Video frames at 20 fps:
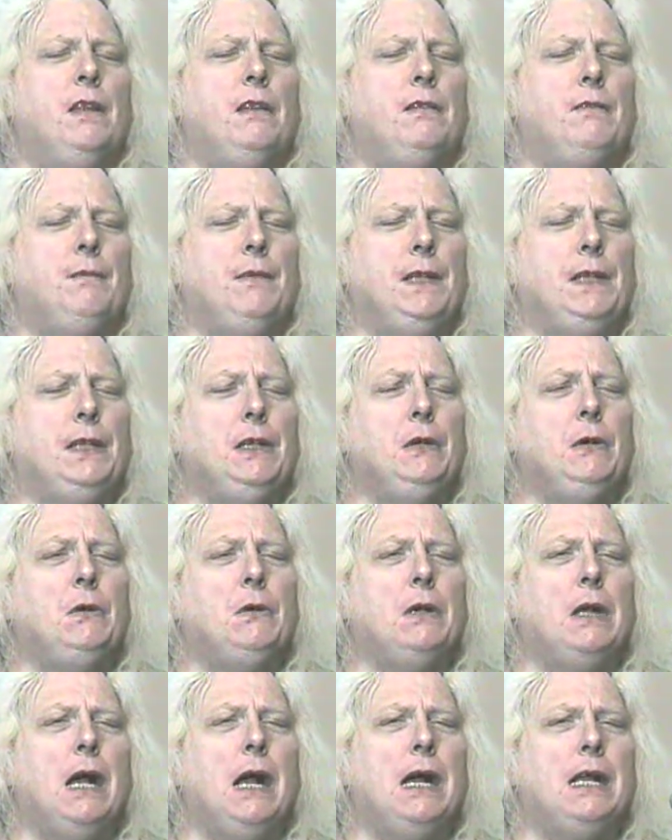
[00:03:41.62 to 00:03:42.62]
the video
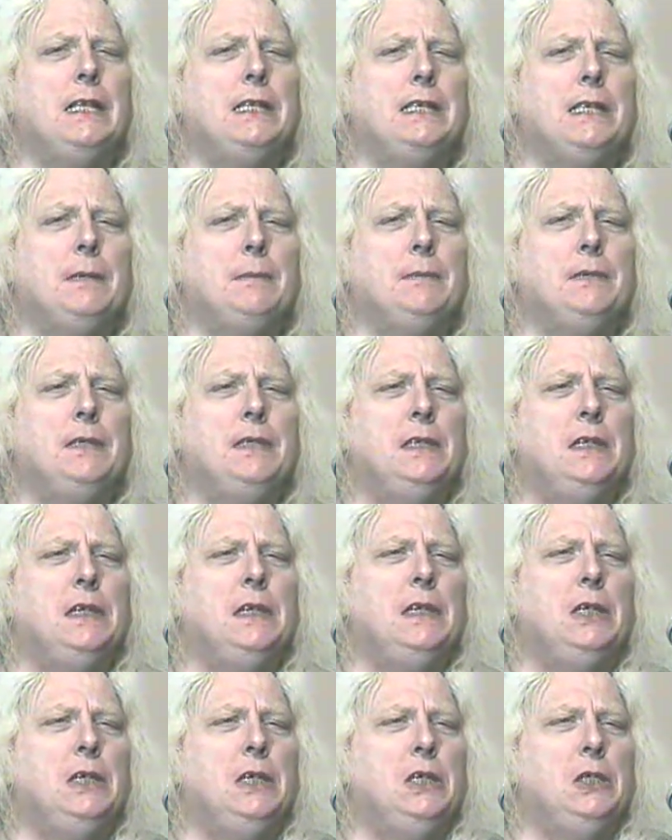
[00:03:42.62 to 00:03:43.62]
concept
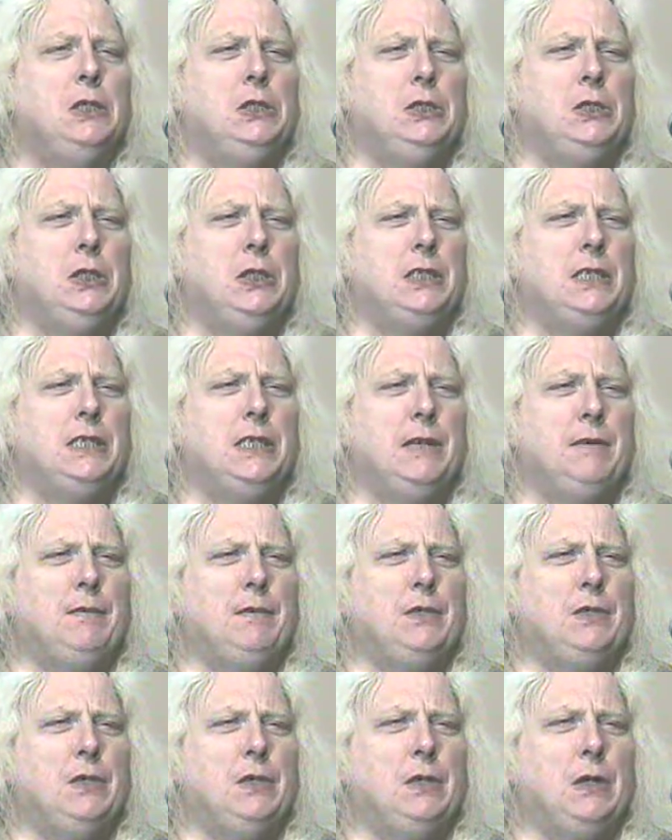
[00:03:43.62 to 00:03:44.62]
just
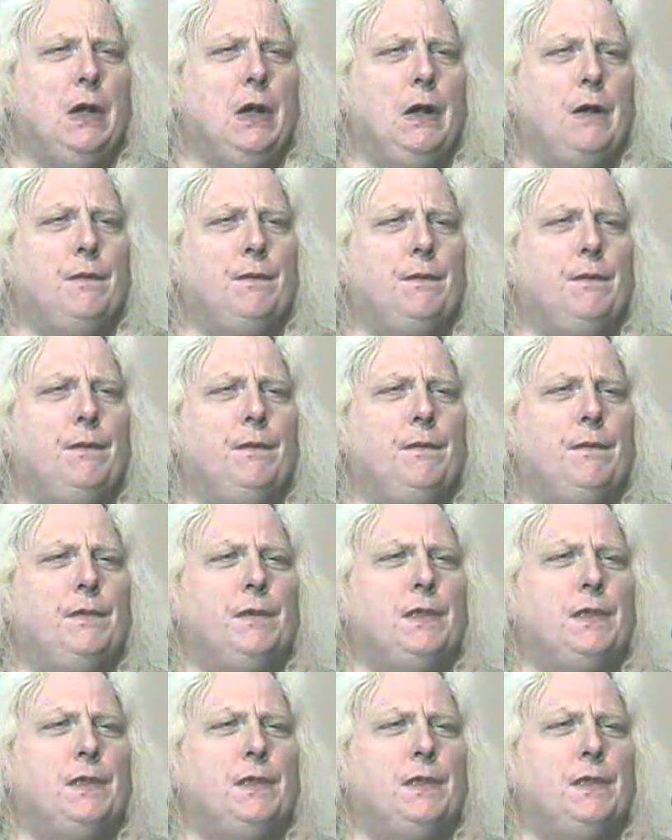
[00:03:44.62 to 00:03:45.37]
never took off.